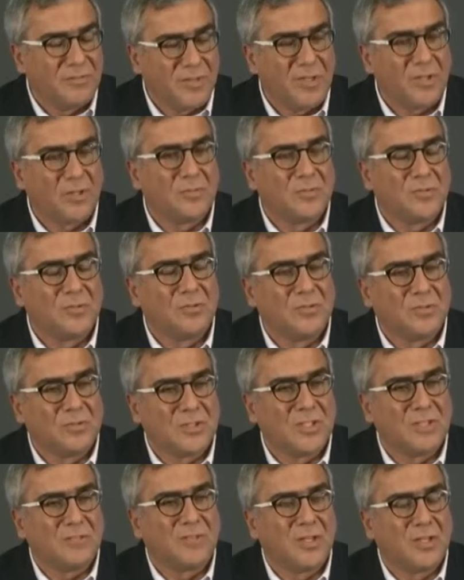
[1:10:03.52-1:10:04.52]
developed the
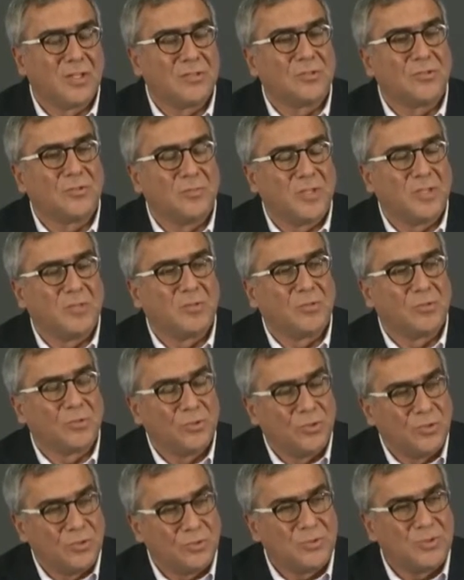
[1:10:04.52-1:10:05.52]
safeguards to be able
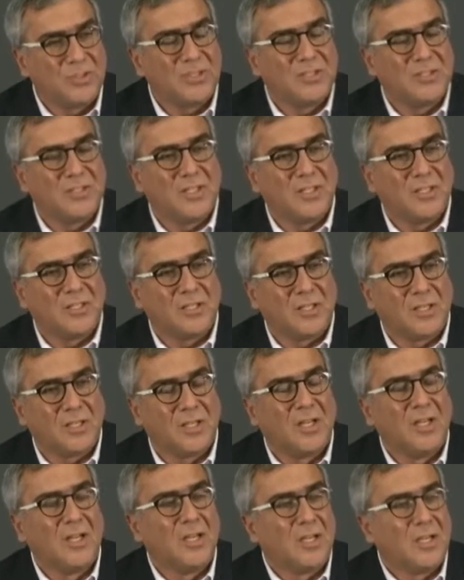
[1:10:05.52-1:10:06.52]
to use these
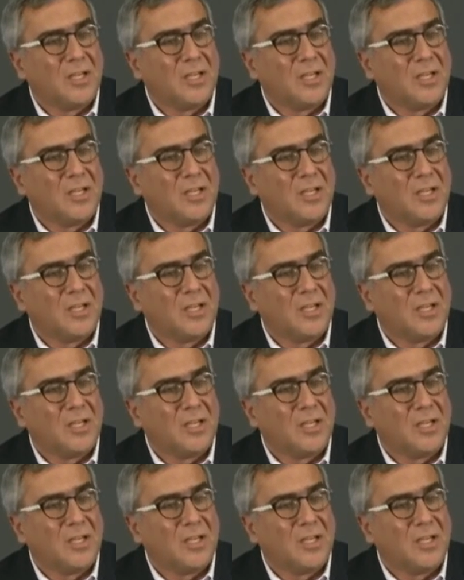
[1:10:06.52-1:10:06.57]
data